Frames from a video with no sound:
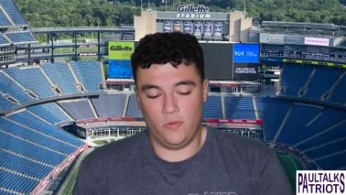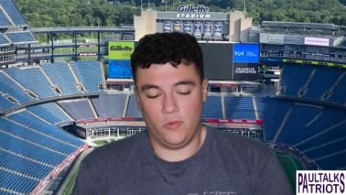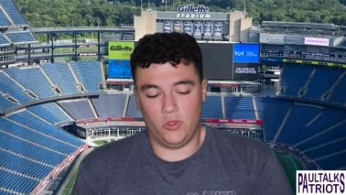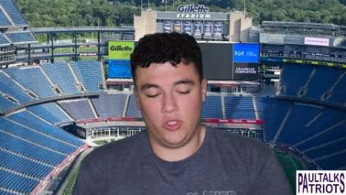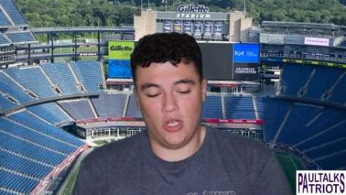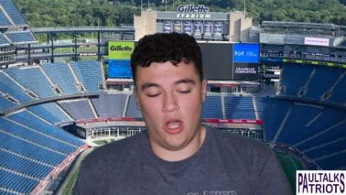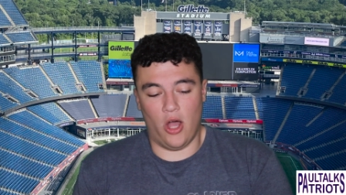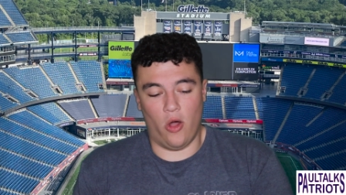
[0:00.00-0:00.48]

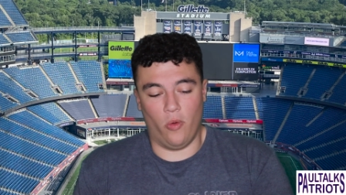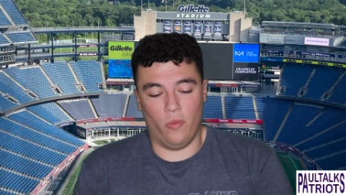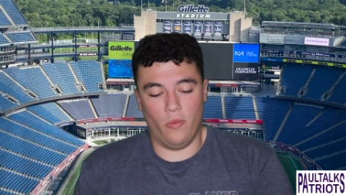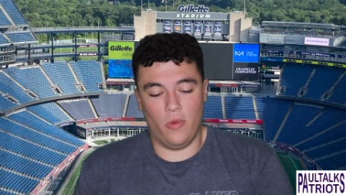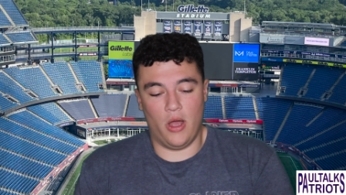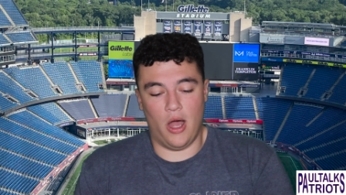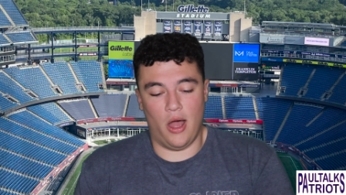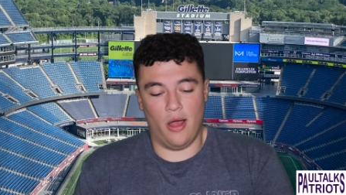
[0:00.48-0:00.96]

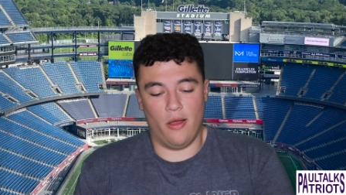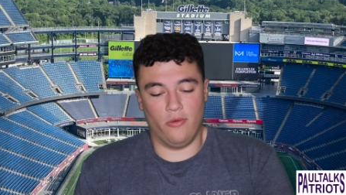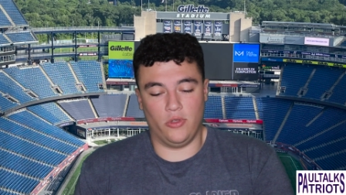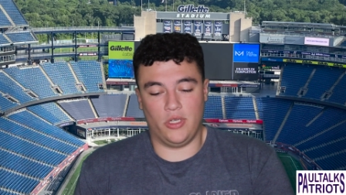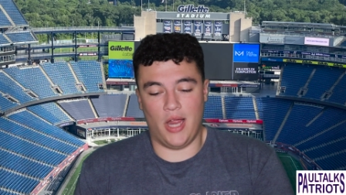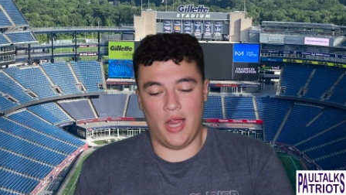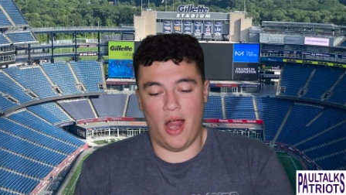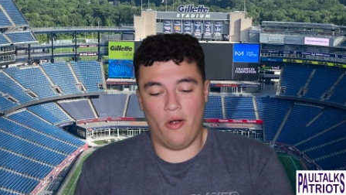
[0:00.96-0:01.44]
So,
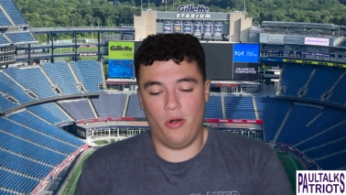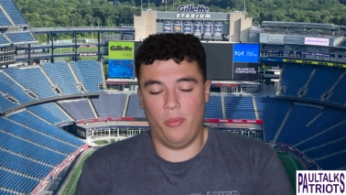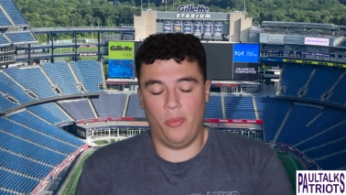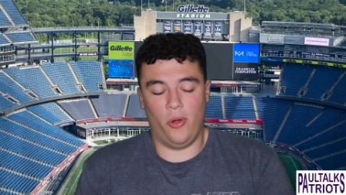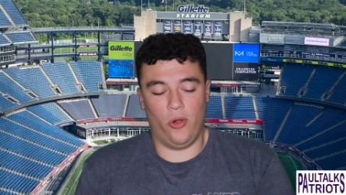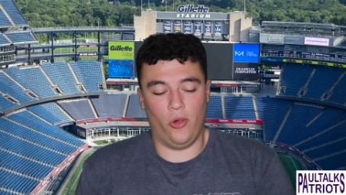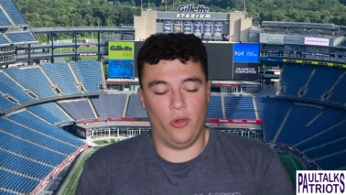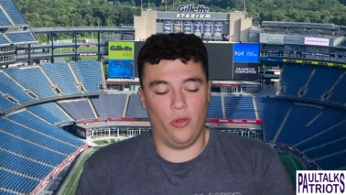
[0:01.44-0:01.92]

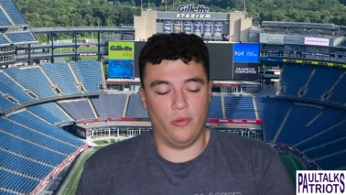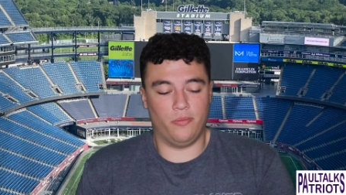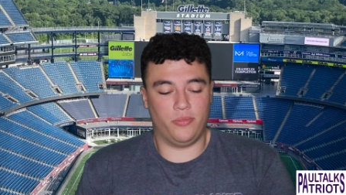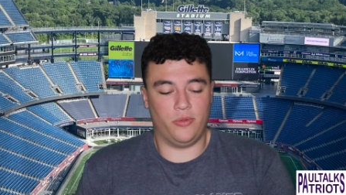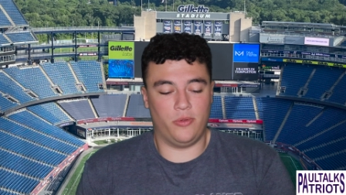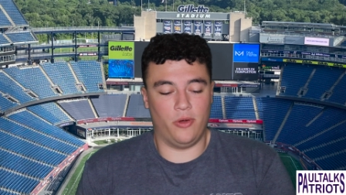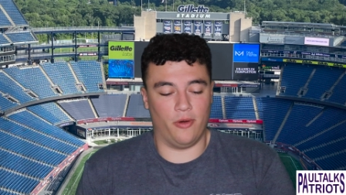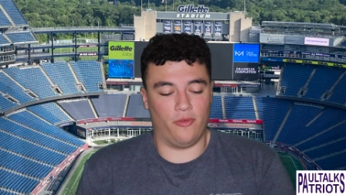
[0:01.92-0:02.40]
terrible
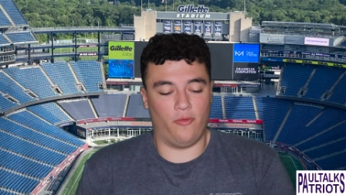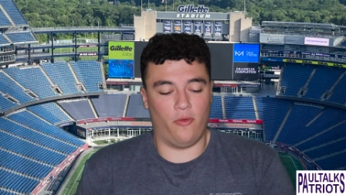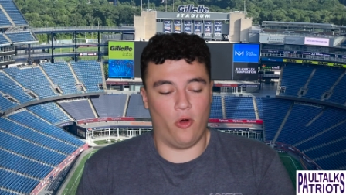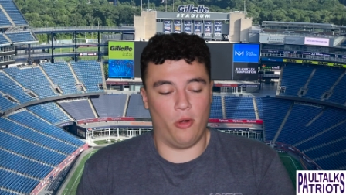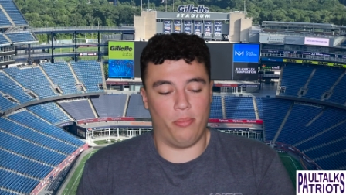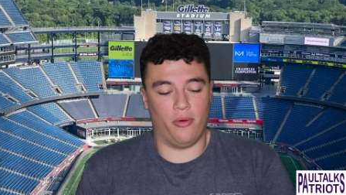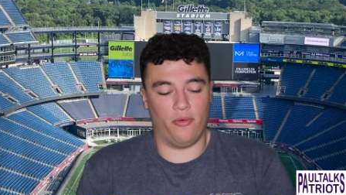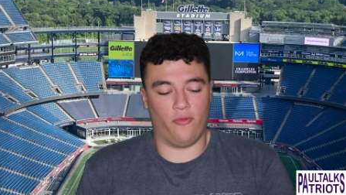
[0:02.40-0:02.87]

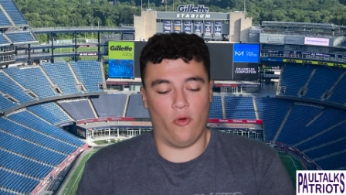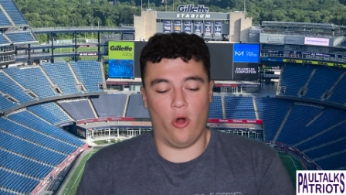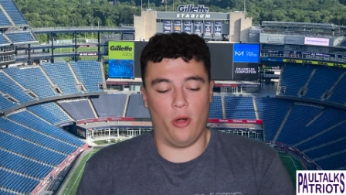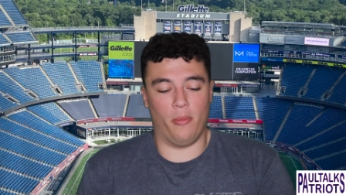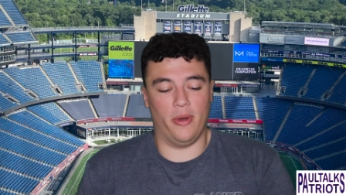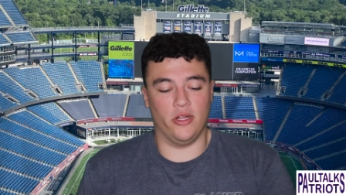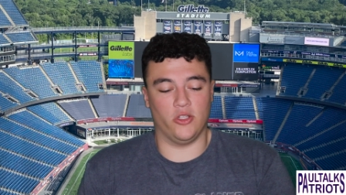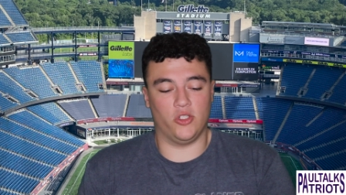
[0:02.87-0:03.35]

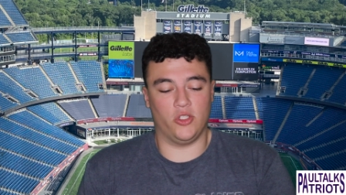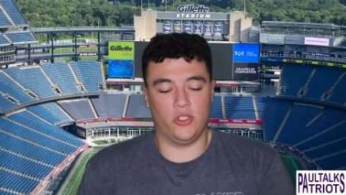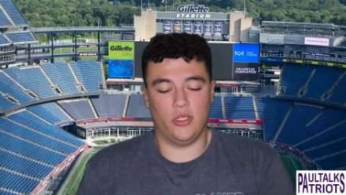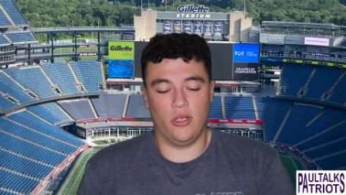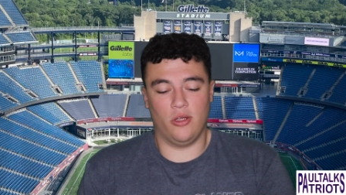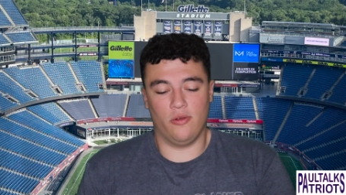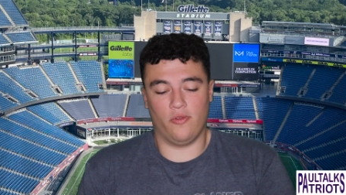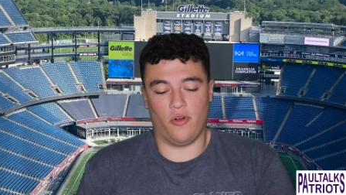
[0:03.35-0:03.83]

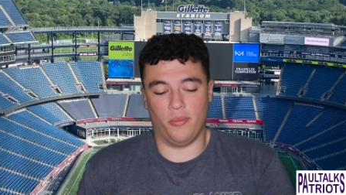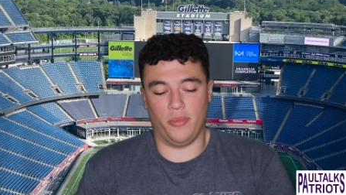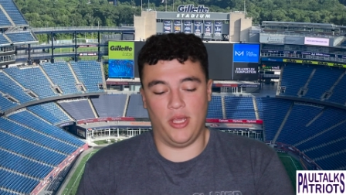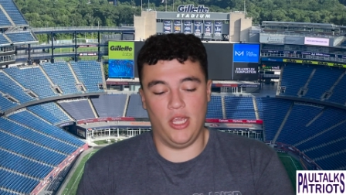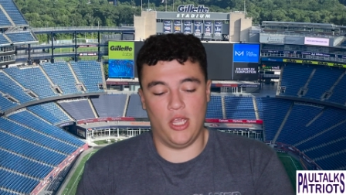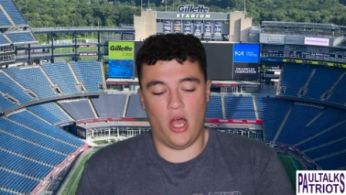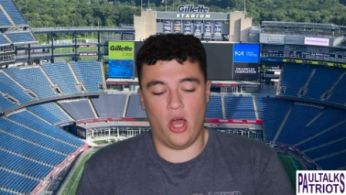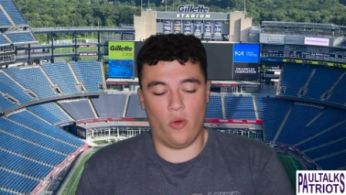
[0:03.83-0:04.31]
performance from
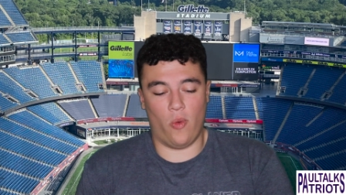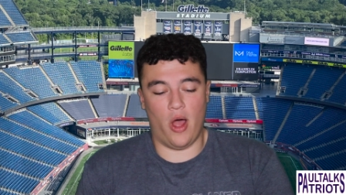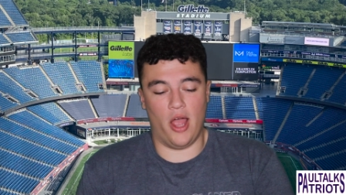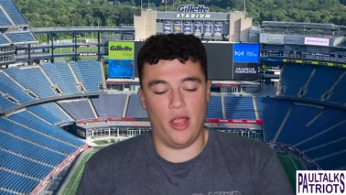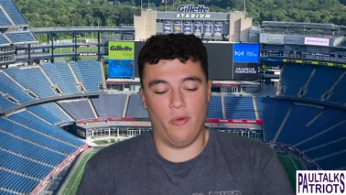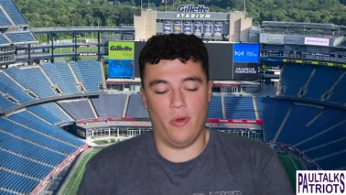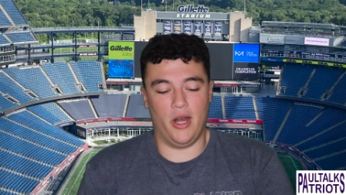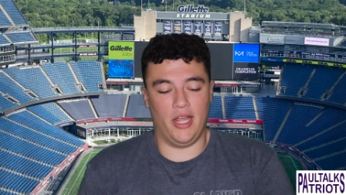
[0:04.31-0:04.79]
Keion
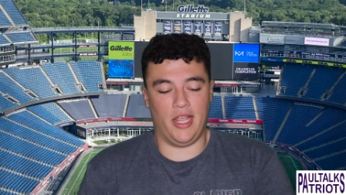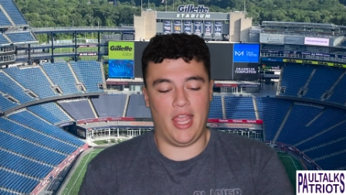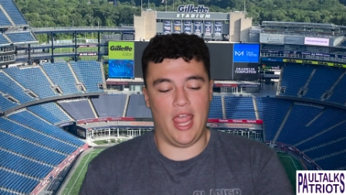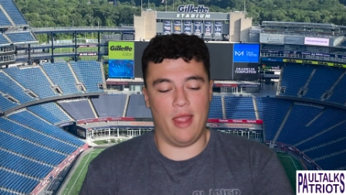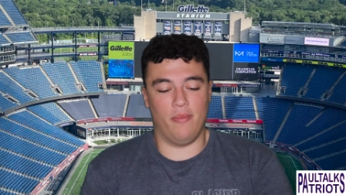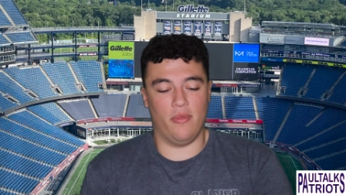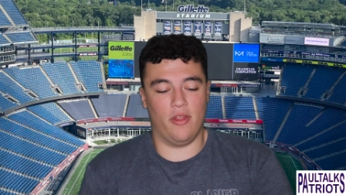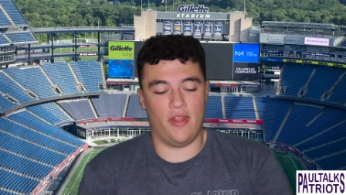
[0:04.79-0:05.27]
White when it
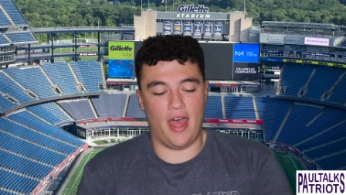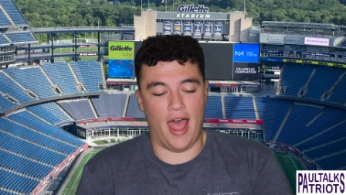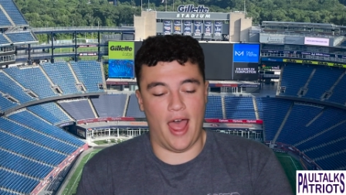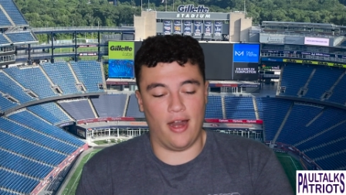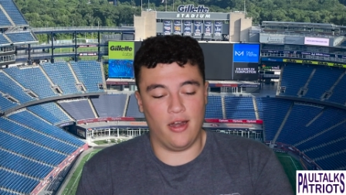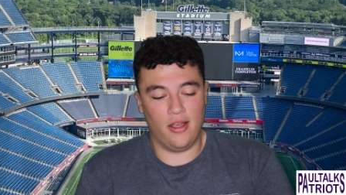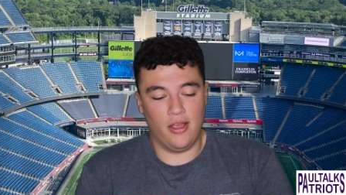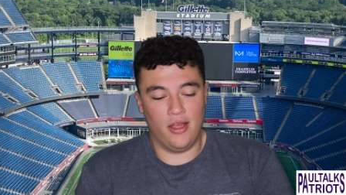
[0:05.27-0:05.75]
came to
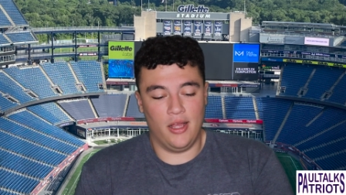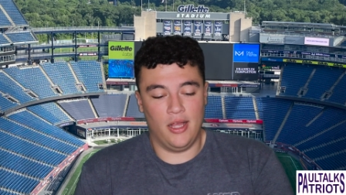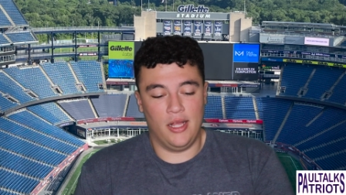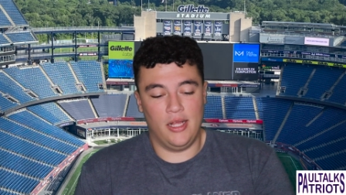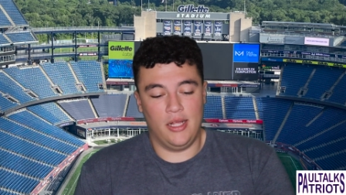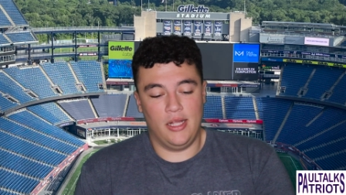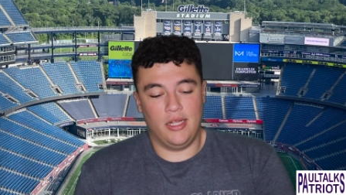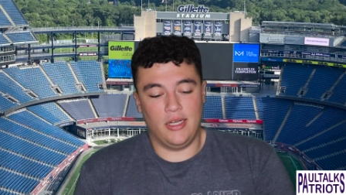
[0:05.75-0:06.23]
that.
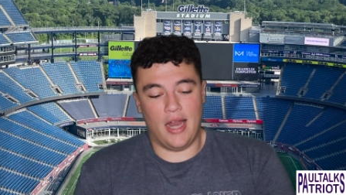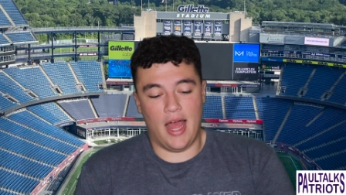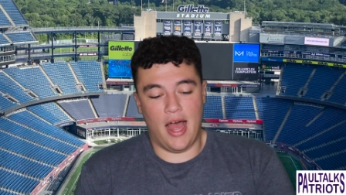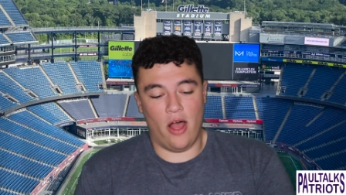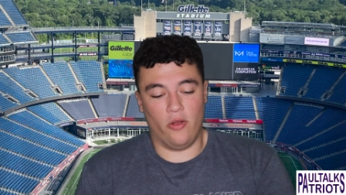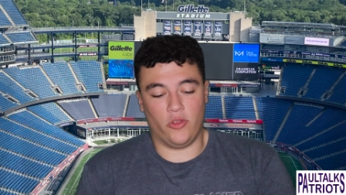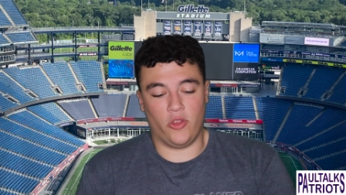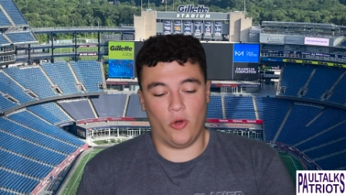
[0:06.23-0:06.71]

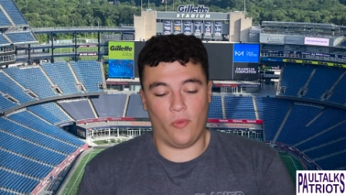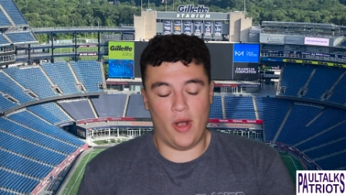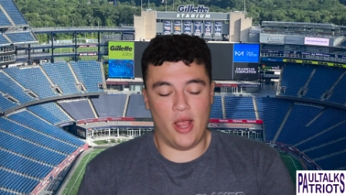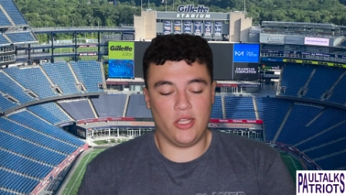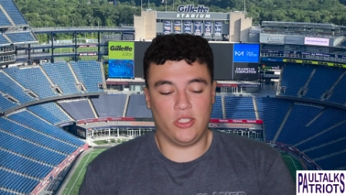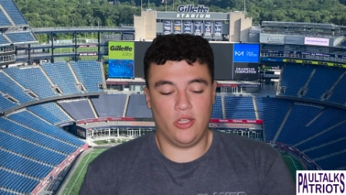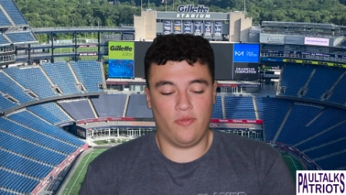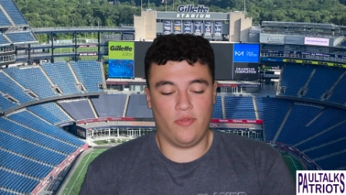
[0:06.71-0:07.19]
Now, the
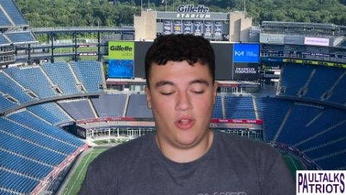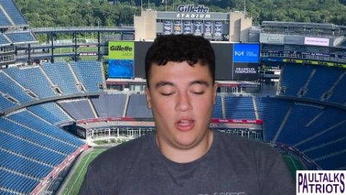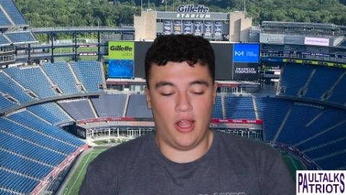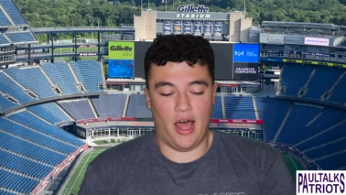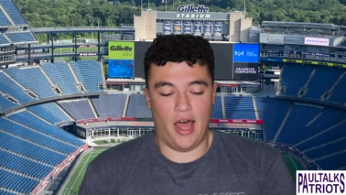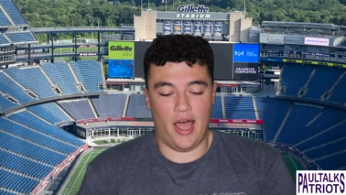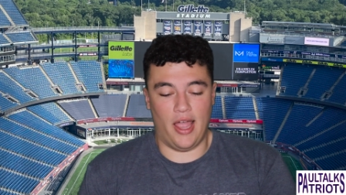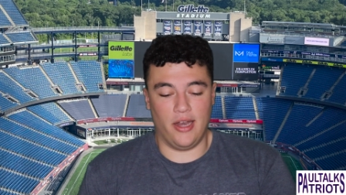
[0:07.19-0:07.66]
rest of the
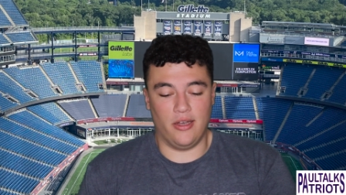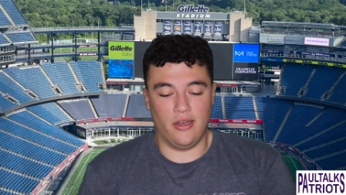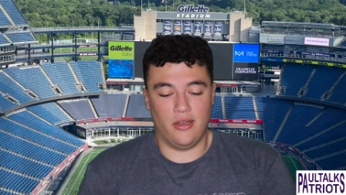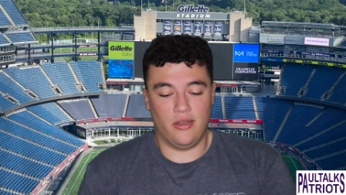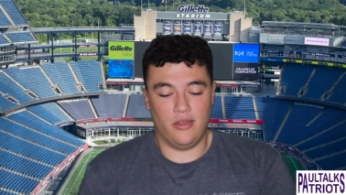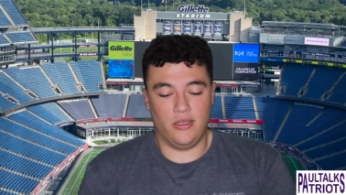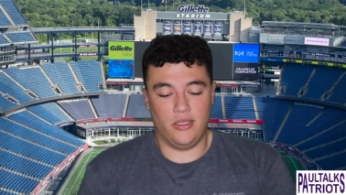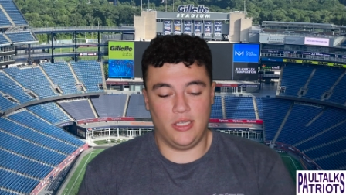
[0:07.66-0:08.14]
line
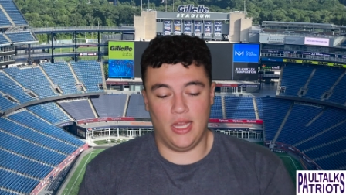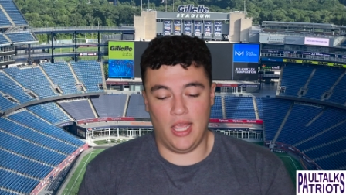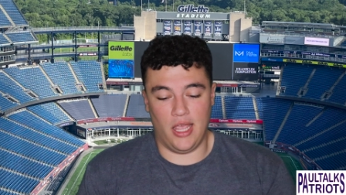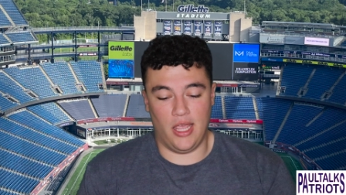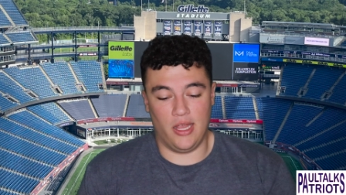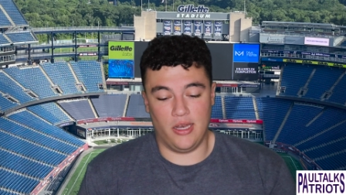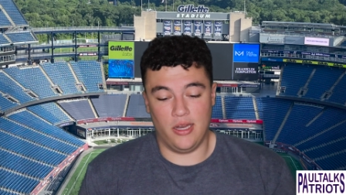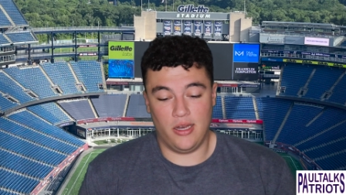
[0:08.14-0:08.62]

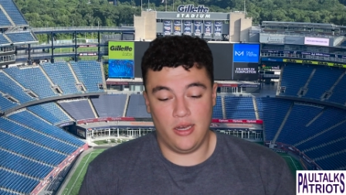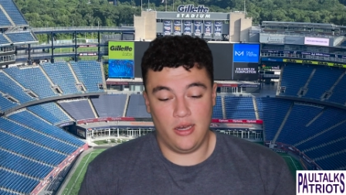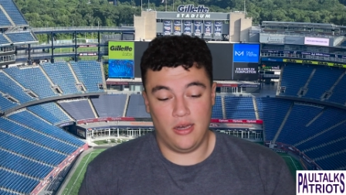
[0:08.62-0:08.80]
did